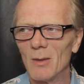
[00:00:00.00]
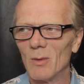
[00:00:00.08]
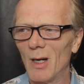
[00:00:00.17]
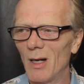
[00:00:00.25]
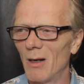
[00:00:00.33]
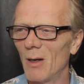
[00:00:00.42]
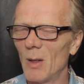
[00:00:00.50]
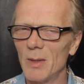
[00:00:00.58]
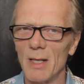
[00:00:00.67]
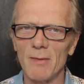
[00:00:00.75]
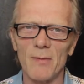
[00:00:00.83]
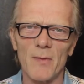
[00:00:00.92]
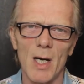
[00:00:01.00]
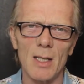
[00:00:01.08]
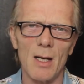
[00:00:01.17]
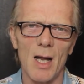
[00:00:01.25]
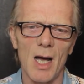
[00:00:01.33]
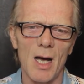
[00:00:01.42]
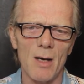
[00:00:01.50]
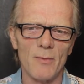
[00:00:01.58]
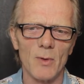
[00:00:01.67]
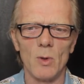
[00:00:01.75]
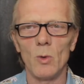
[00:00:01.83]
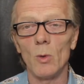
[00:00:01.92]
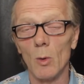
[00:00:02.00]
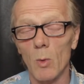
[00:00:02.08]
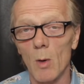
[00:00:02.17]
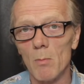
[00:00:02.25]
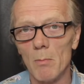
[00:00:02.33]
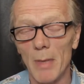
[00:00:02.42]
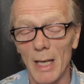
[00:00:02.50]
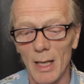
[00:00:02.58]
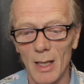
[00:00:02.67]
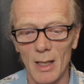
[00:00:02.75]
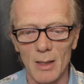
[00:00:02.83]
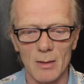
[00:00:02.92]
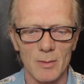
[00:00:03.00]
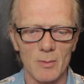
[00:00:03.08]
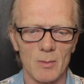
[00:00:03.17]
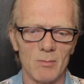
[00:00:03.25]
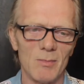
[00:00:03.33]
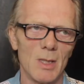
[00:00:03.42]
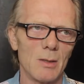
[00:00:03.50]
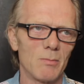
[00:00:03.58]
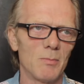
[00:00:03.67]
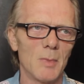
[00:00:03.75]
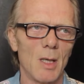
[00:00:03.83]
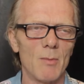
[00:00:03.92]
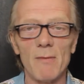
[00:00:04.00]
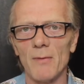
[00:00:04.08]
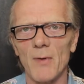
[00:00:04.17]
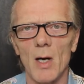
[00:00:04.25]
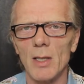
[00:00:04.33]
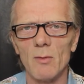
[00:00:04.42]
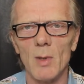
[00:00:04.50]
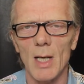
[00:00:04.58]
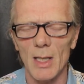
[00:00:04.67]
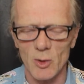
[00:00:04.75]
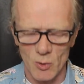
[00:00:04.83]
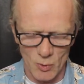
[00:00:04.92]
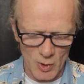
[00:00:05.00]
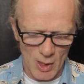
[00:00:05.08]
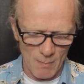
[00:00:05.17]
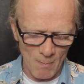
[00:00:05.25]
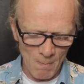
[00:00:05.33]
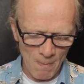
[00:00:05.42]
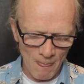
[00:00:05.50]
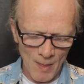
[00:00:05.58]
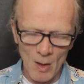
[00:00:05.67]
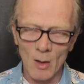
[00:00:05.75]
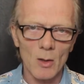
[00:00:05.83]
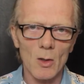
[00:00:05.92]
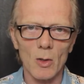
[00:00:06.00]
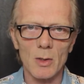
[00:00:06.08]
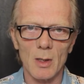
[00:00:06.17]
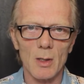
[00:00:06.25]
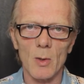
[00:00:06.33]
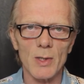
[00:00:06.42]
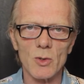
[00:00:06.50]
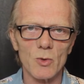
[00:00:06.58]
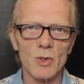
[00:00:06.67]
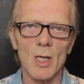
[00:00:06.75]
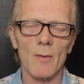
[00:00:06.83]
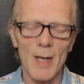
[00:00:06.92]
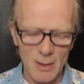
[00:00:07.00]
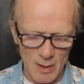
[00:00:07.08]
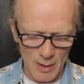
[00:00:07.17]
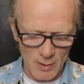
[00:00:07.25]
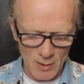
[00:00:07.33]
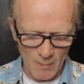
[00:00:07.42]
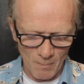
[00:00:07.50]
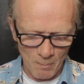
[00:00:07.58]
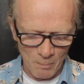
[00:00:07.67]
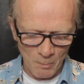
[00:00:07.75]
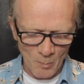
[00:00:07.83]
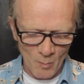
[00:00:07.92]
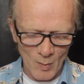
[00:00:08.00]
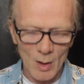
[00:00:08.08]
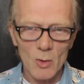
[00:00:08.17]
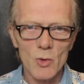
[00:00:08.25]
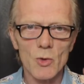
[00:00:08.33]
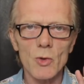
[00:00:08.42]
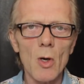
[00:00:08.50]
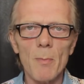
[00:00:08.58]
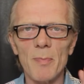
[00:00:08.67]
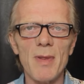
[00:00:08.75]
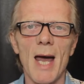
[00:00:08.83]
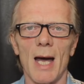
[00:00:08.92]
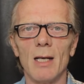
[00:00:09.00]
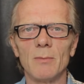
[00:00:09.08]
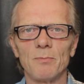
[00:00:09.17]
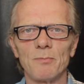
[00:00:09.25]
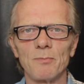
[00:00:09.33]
well, I'll never find love, and who will want me, and uh, I'll never find a relationship. God, the questions are endless. Stop that,